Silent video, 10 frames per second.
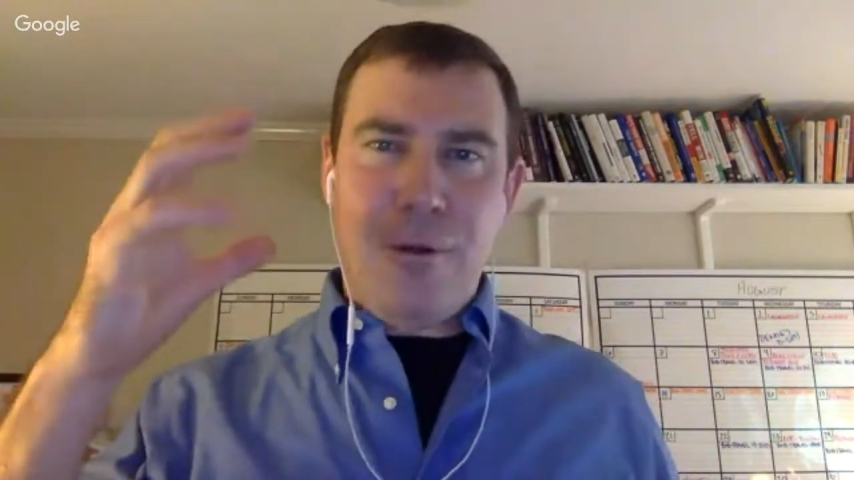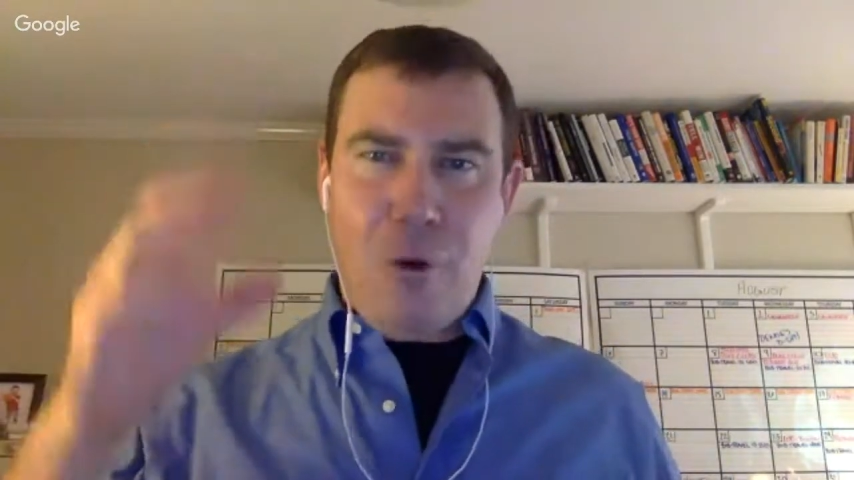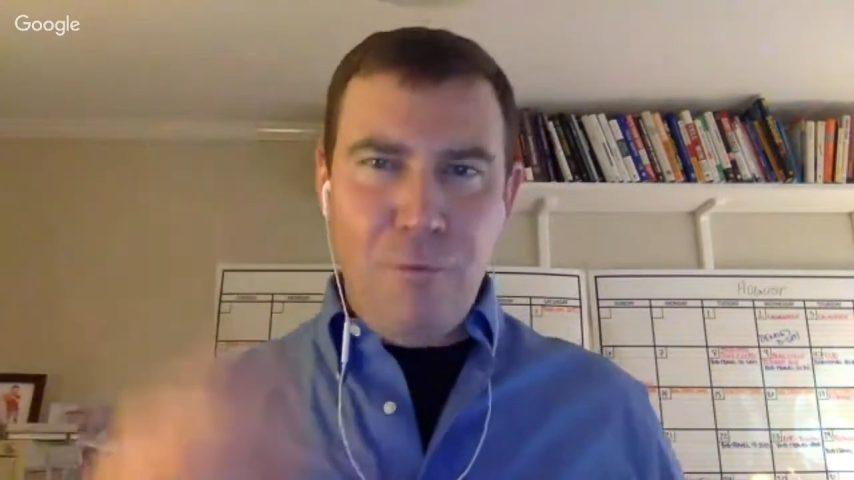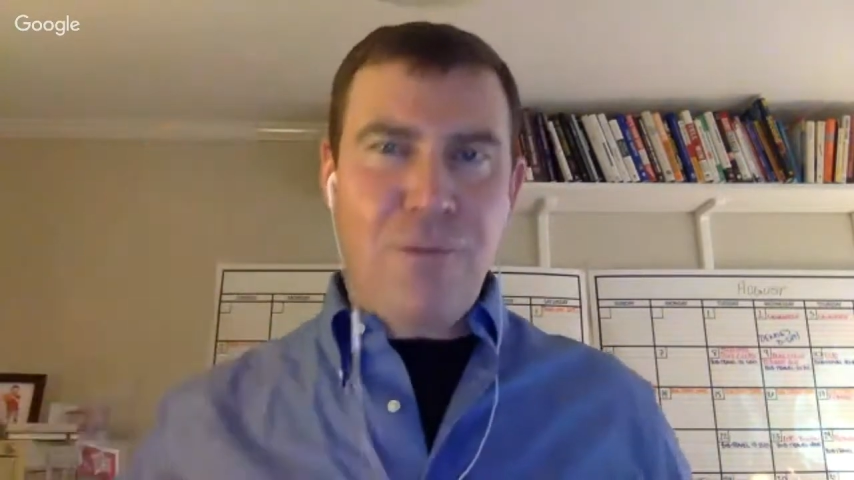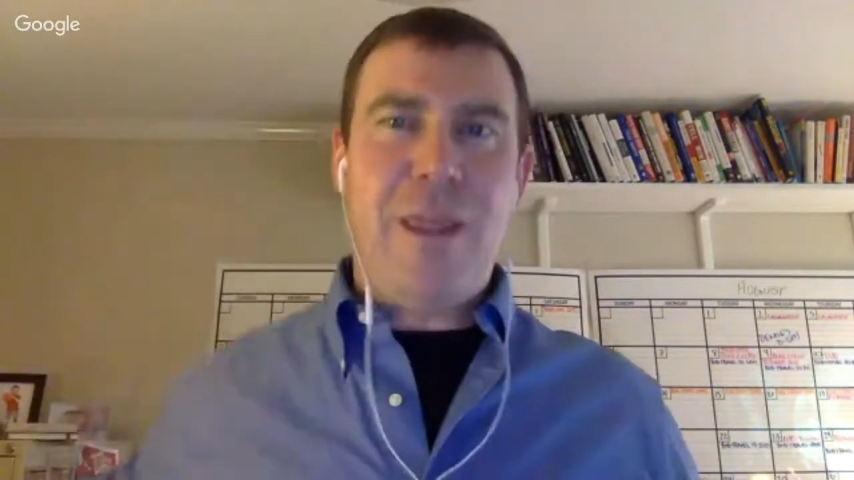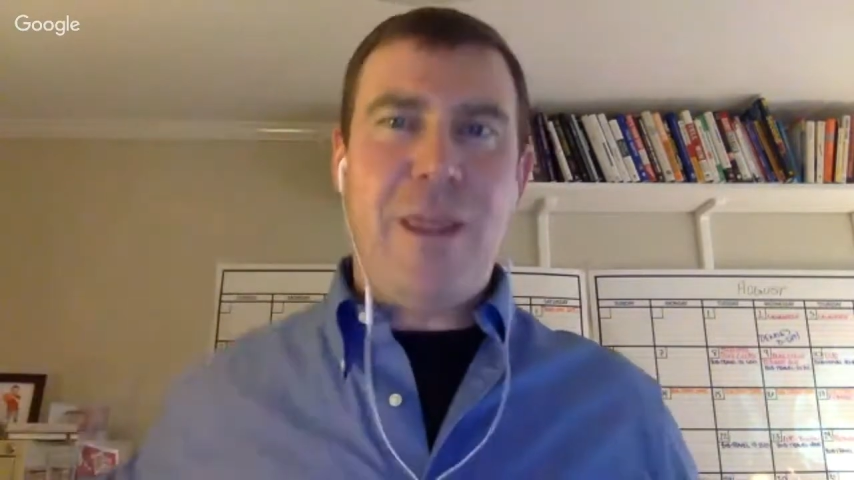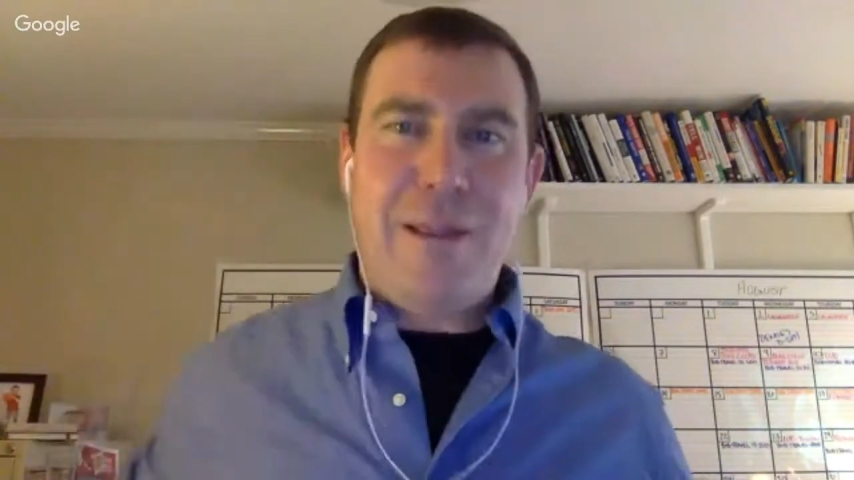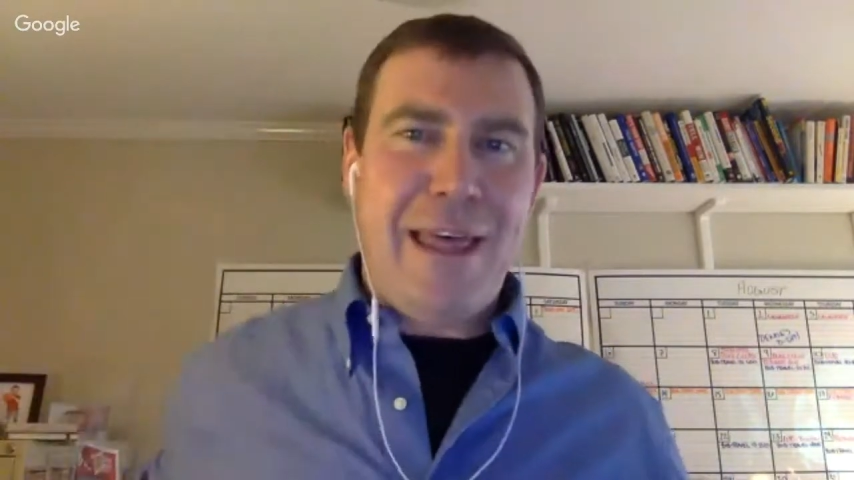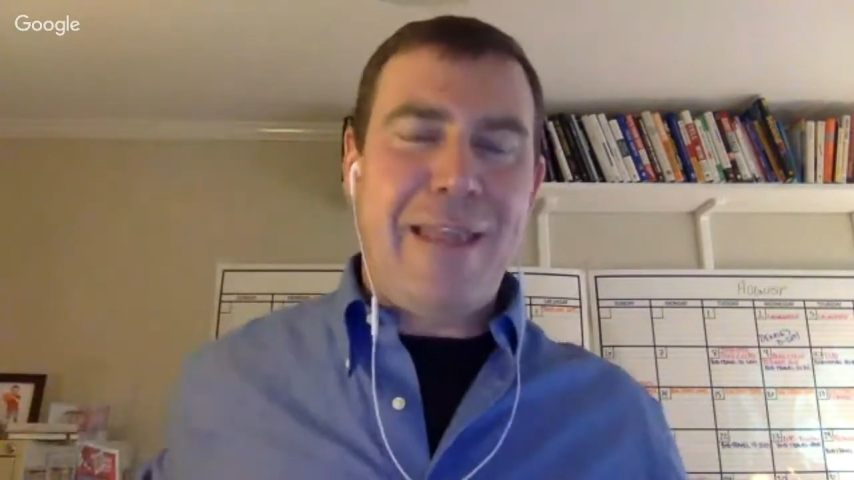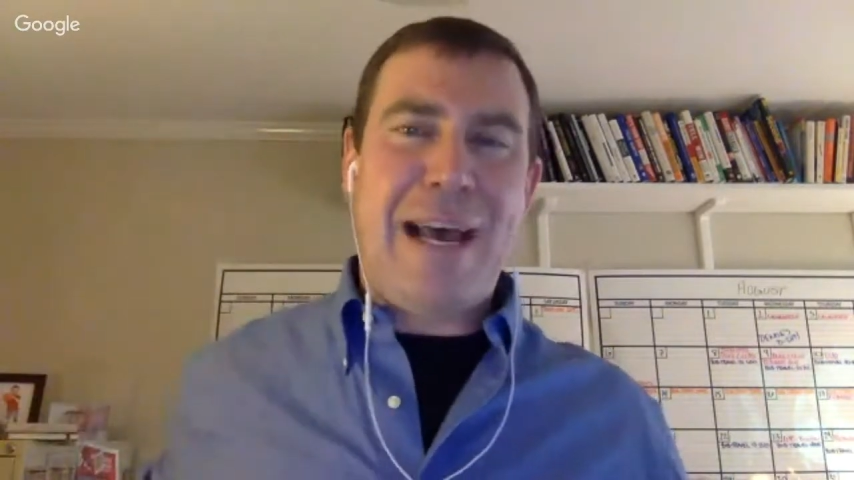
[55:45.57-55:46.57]
Hopefully
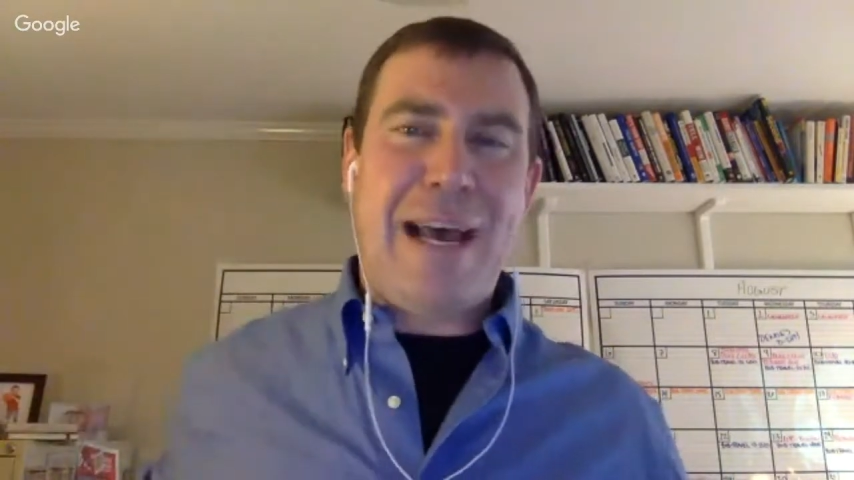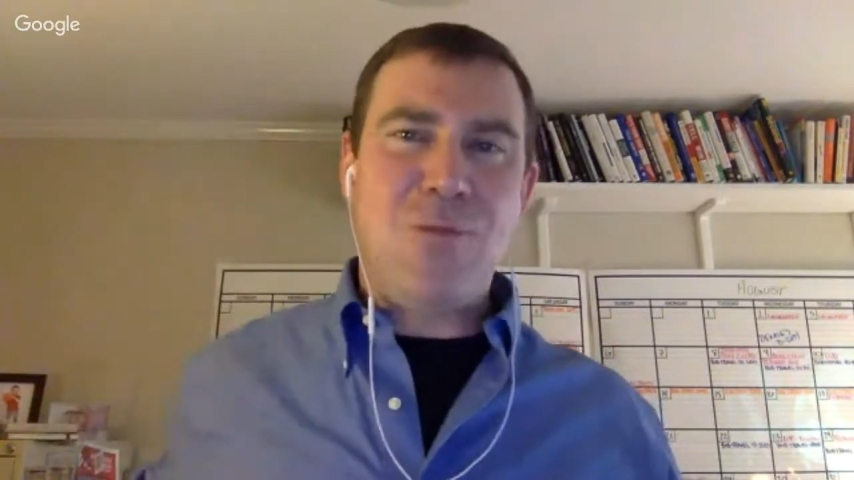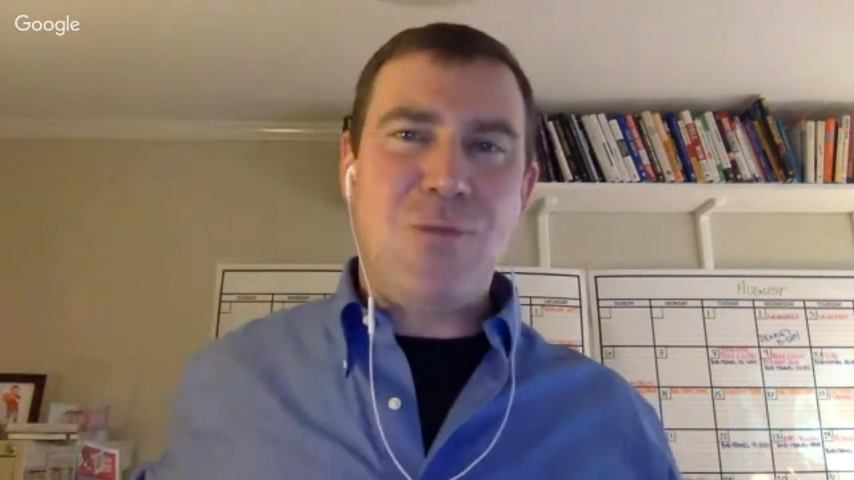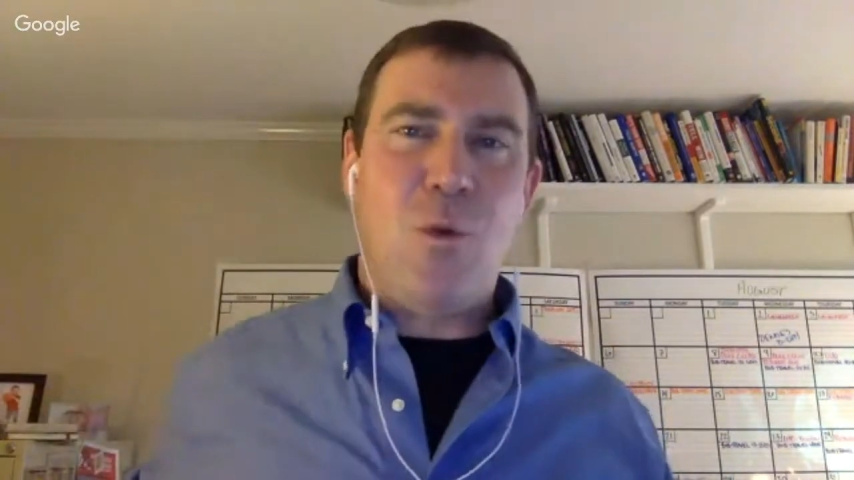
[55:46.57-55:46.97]
that last one,